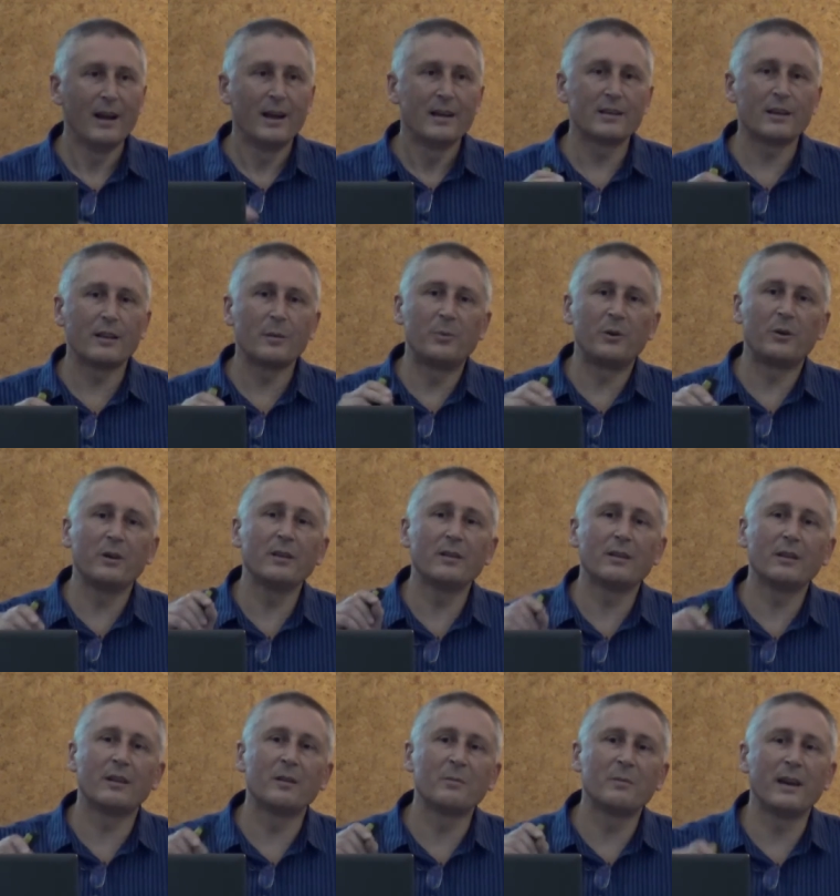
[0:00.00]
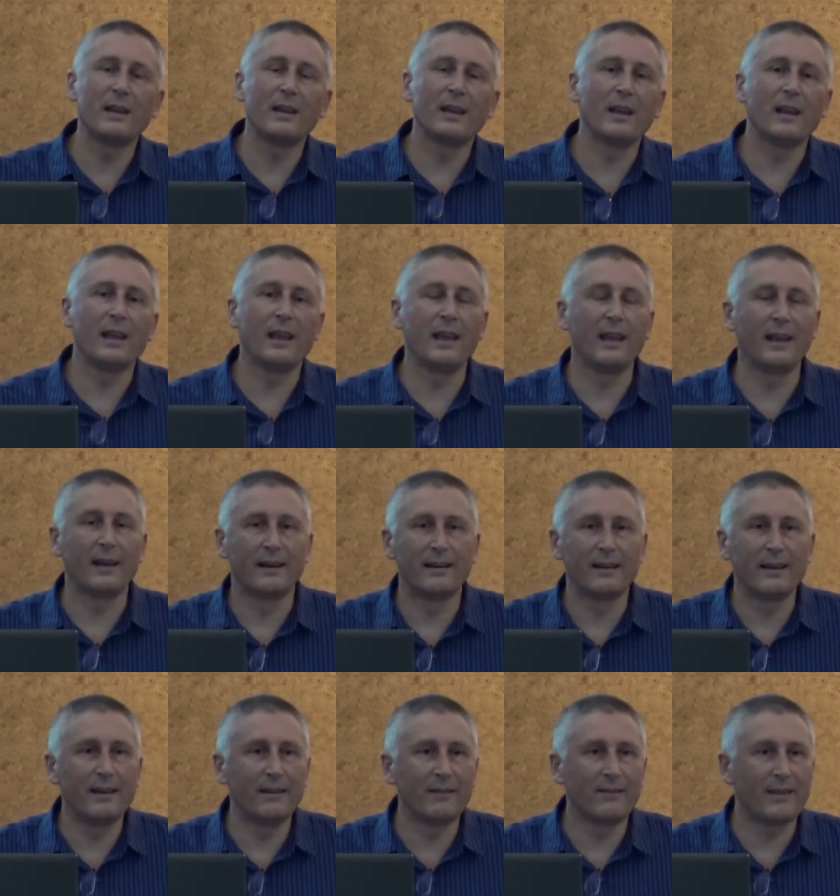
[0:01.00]
So the point that I'm making here
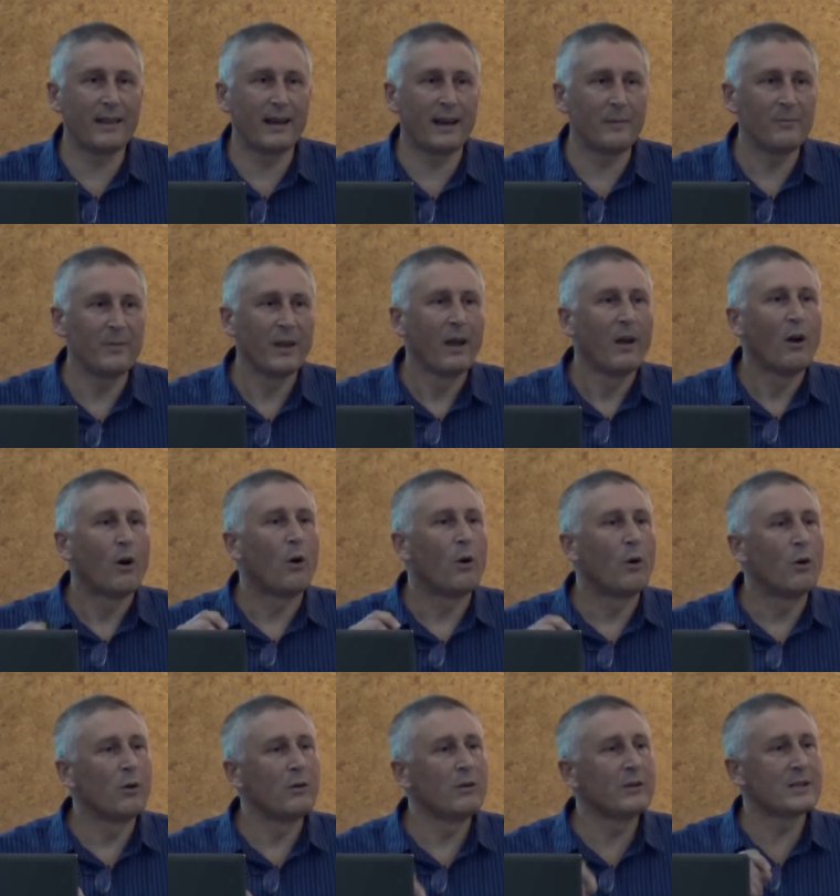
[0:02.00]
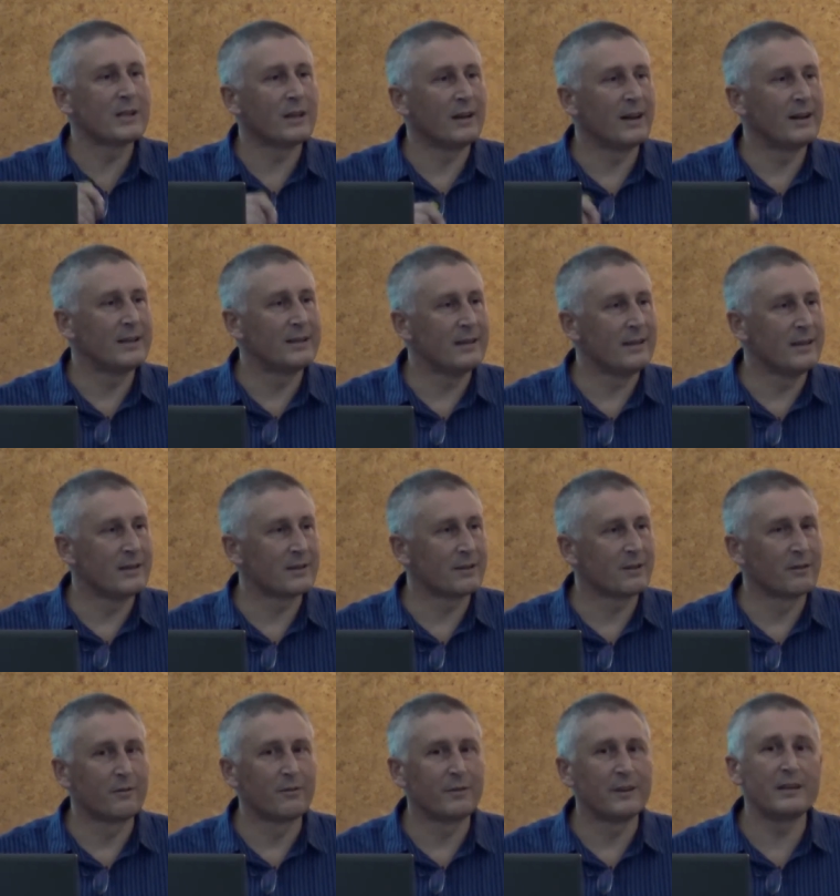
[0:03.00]
is that all sides in this
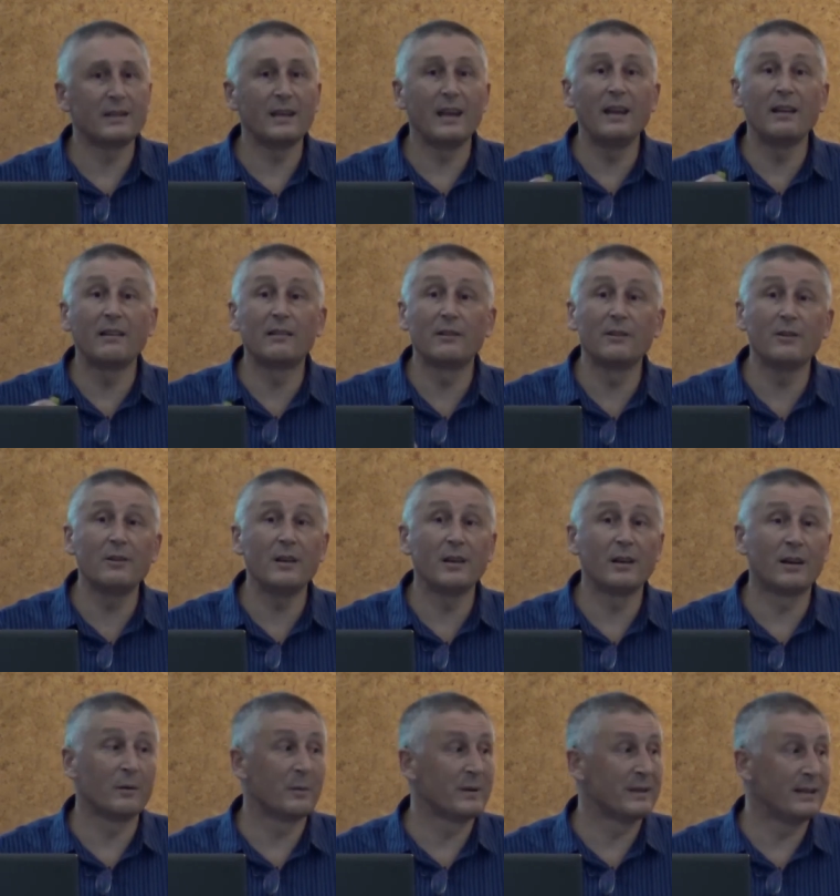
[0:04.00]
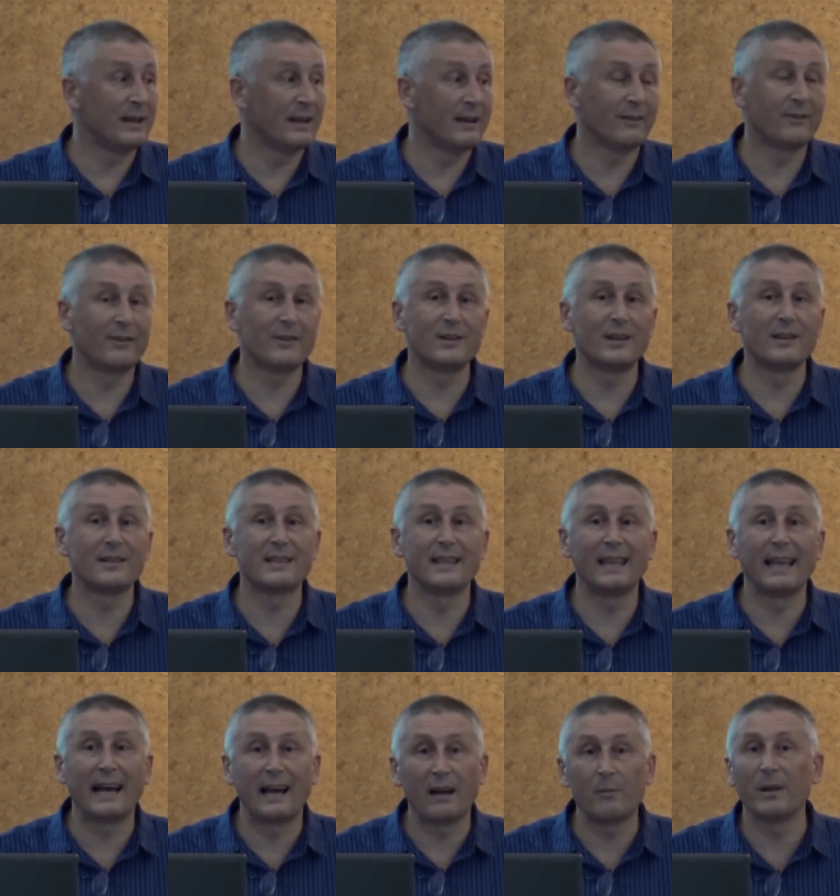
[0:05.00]
conflict, including, I would dare to suggest,
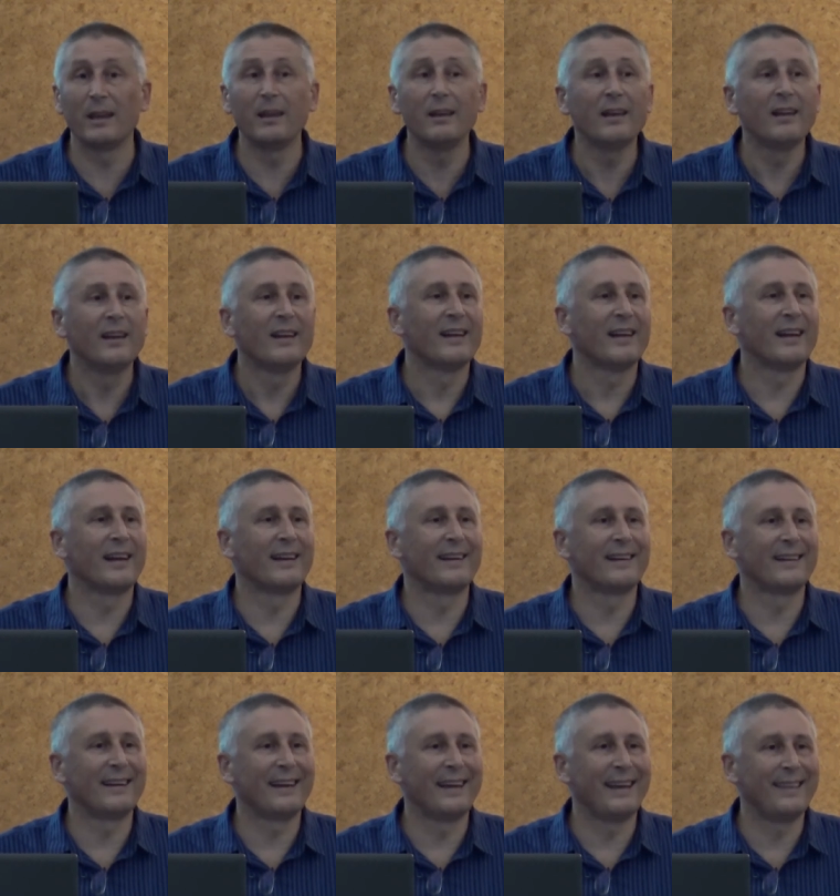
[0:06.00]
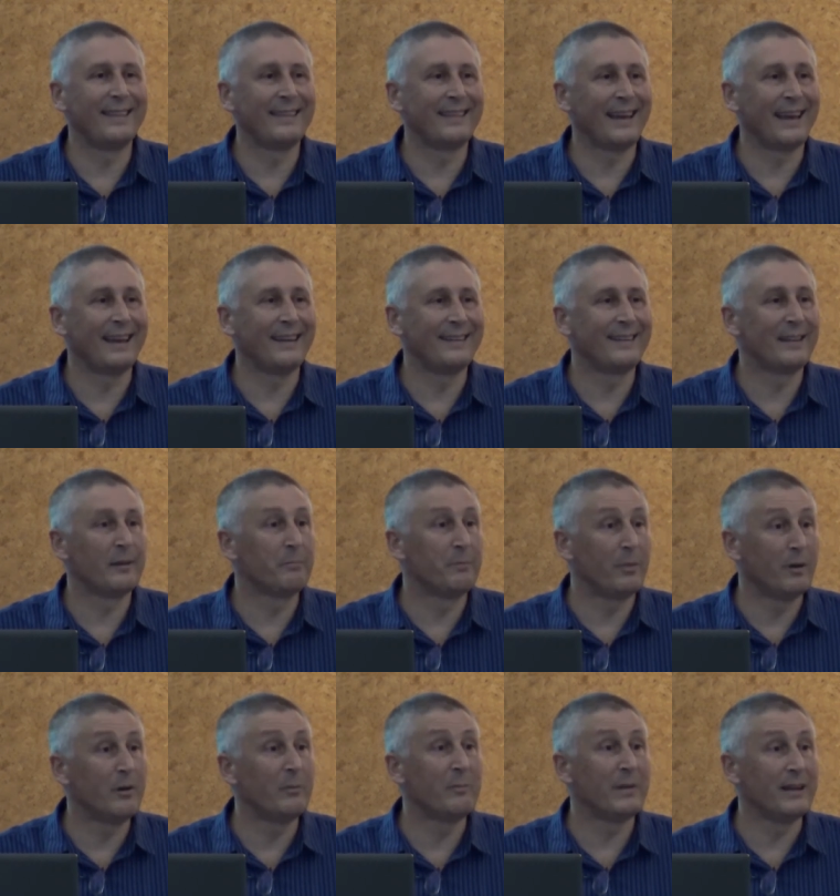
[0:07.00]
the army and the
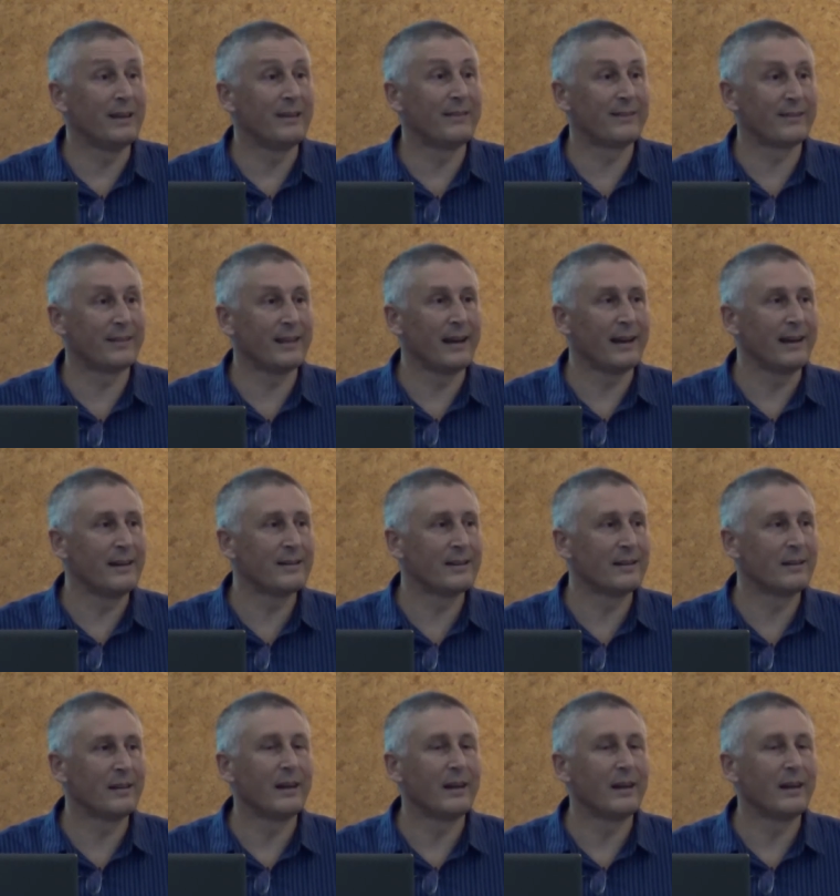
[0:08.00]
Burmese state,